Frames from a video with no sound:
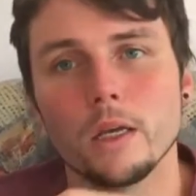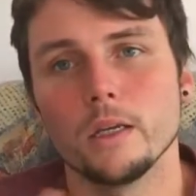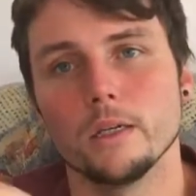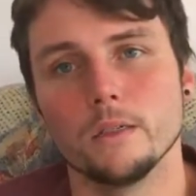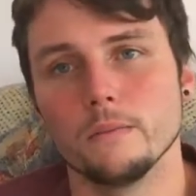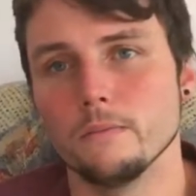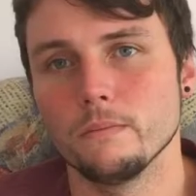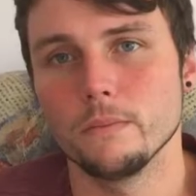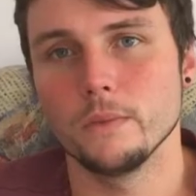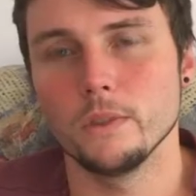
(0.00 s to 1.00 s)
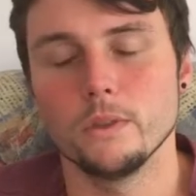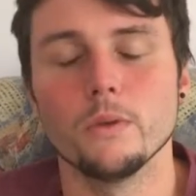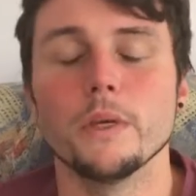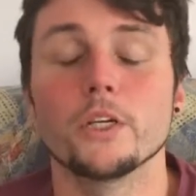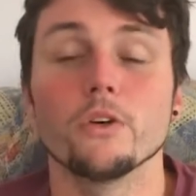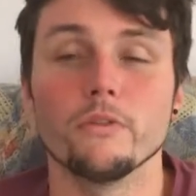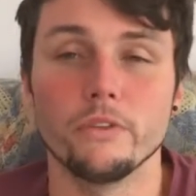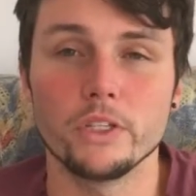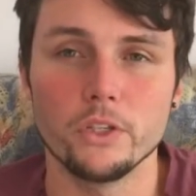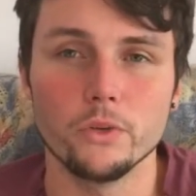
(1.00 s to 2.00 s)
You want to make sure it
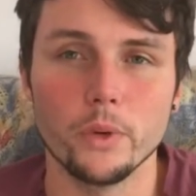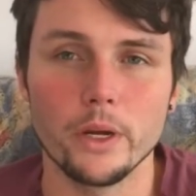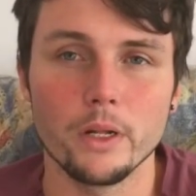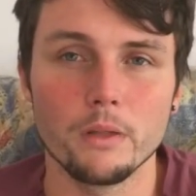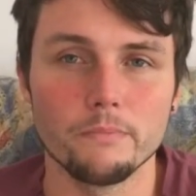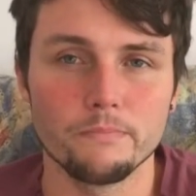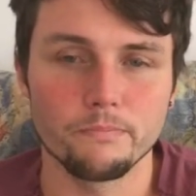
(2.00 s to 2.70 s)
fits you well.